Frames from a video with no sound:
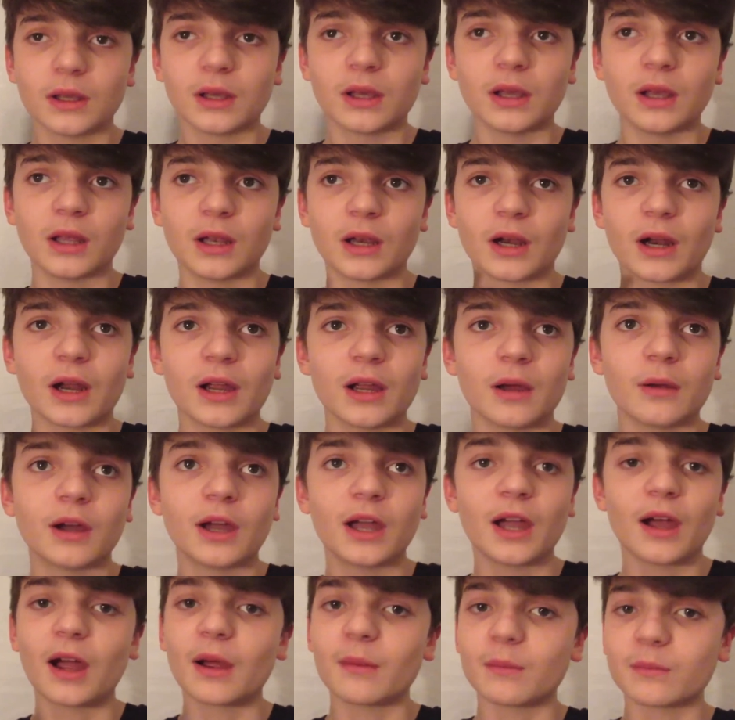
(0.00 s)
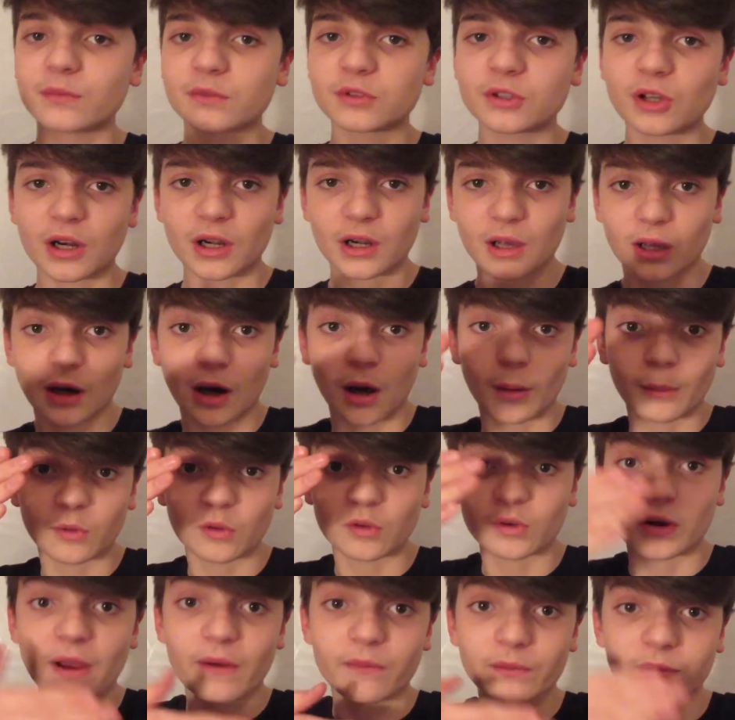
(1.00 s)
and I'm trying to
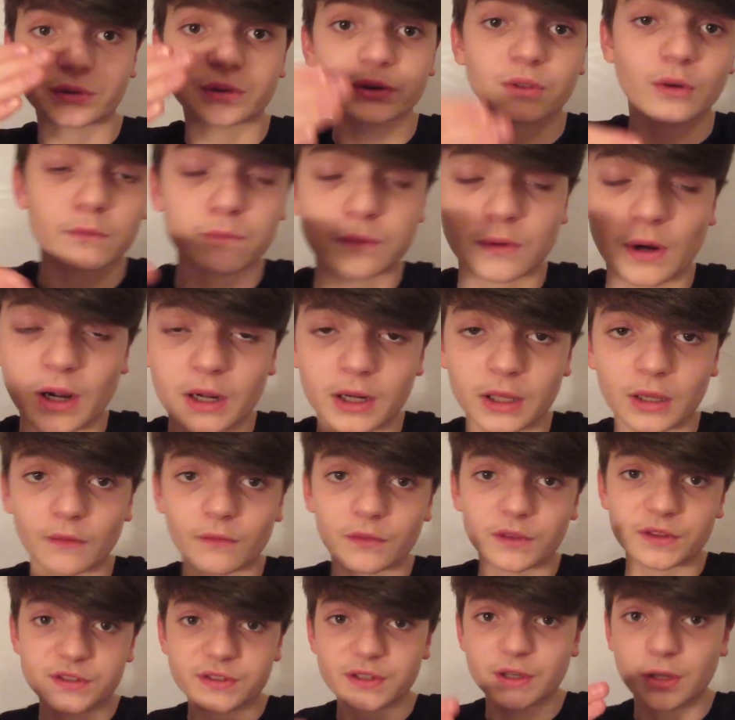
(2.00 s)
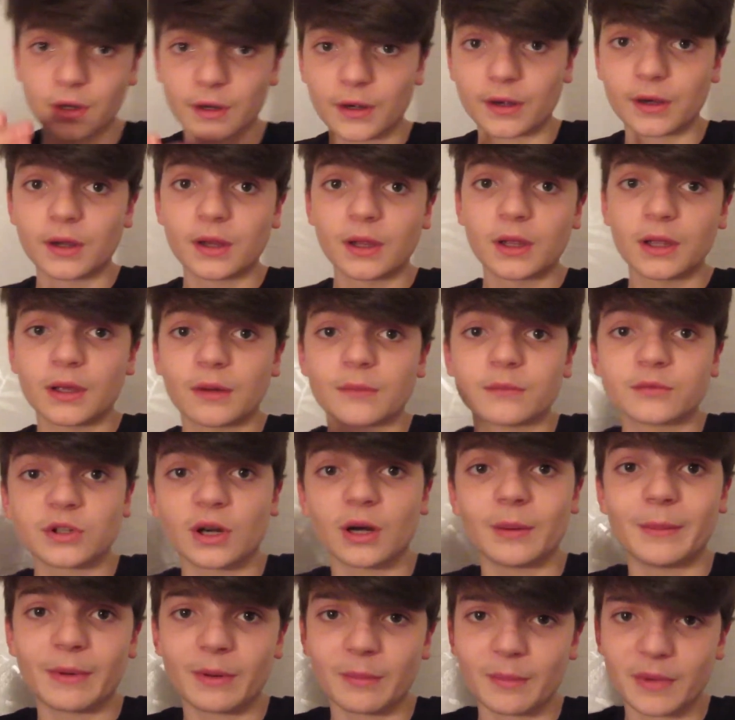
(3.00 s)
upload every single Friday of this year, I'm
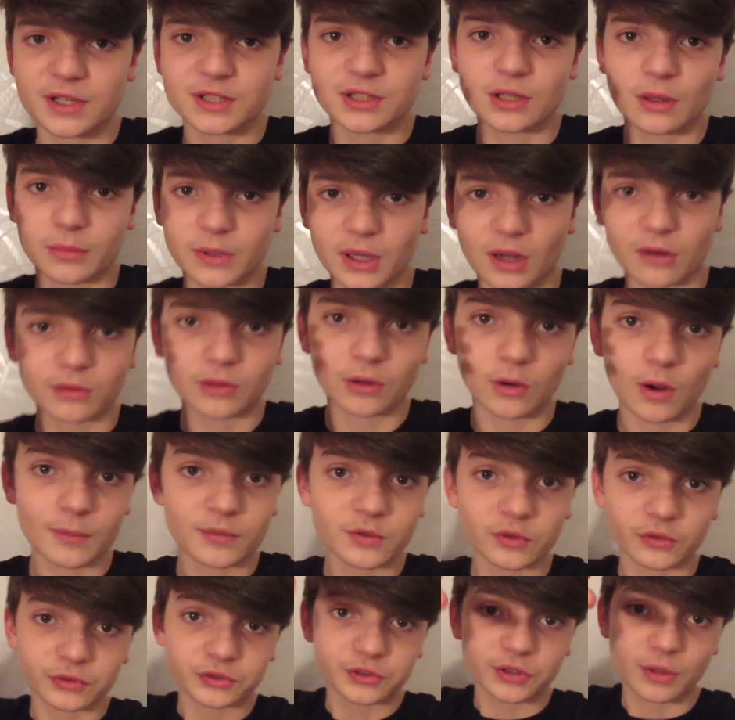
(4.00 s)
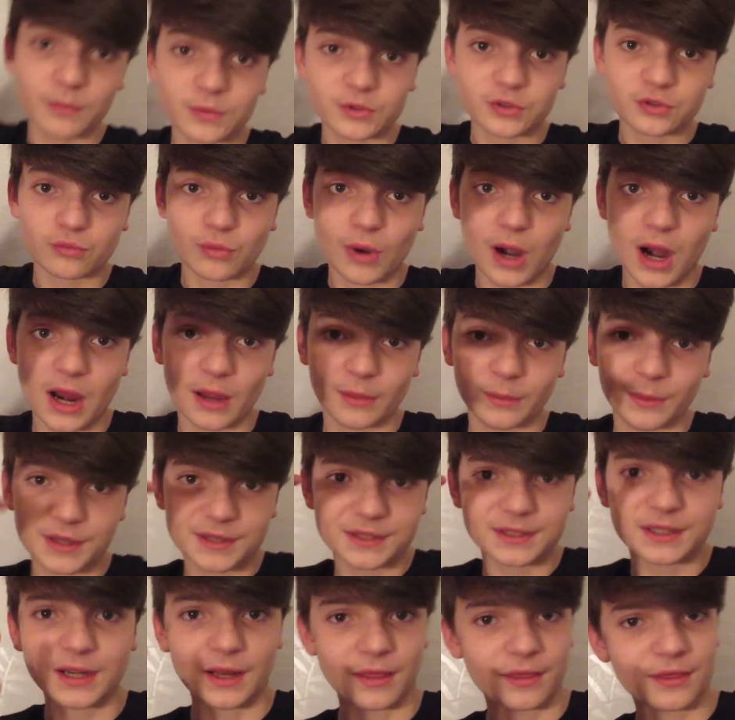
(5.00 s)
trying to make my sub count go up, so subscribe,
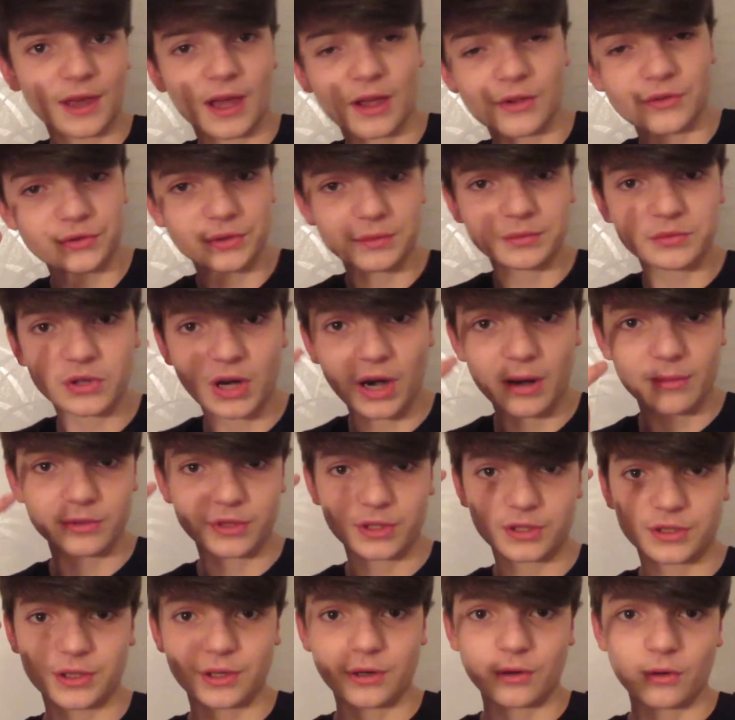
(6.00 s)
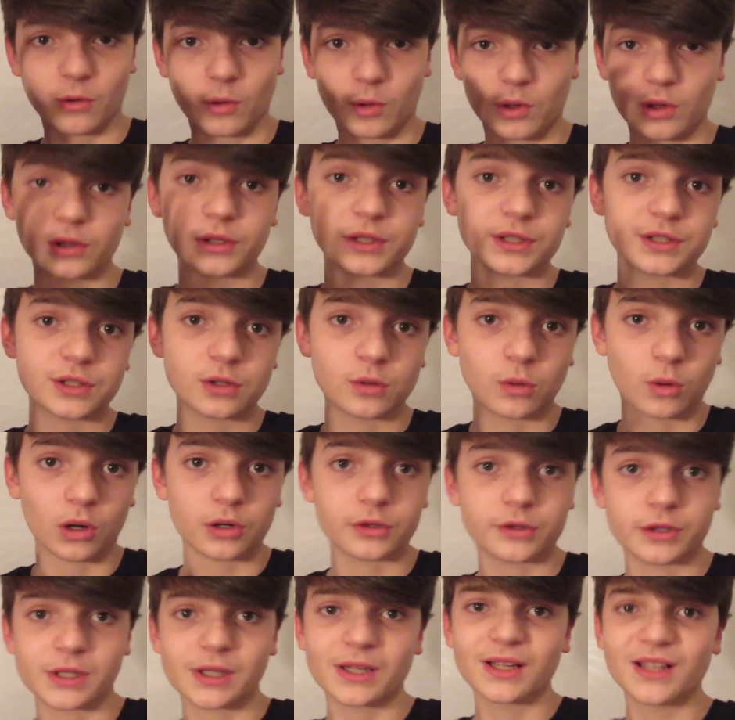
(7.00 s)
let's get 1,000 subscribers this year, or at least
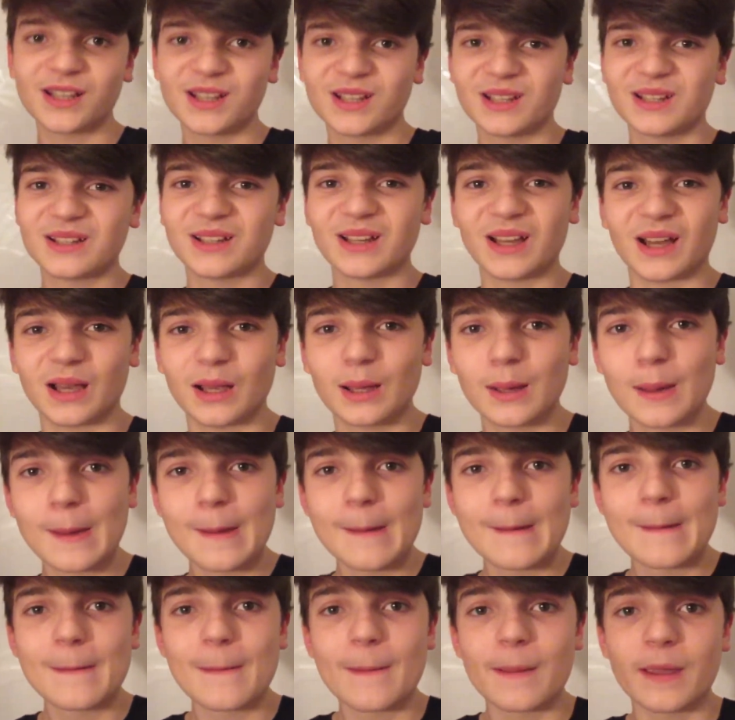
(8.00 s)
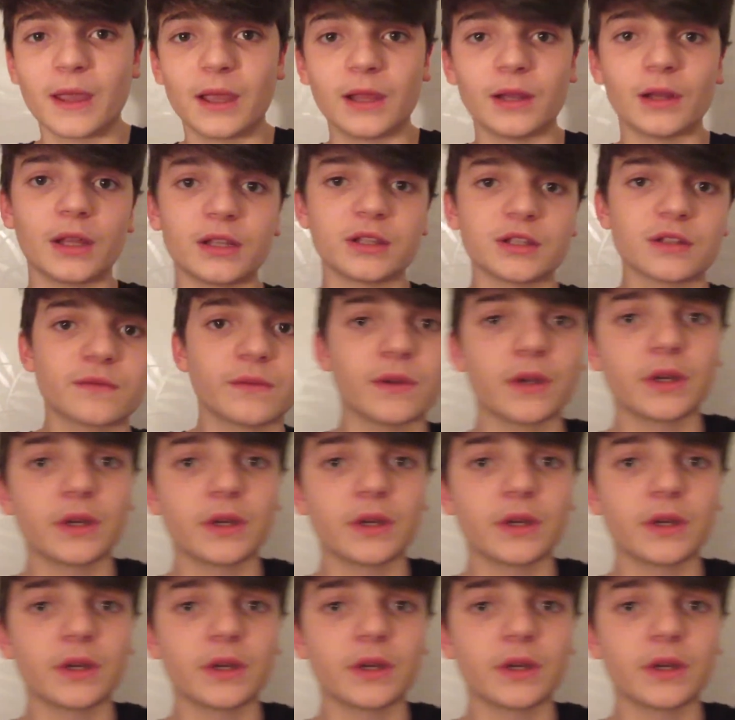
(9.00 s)
200. And like this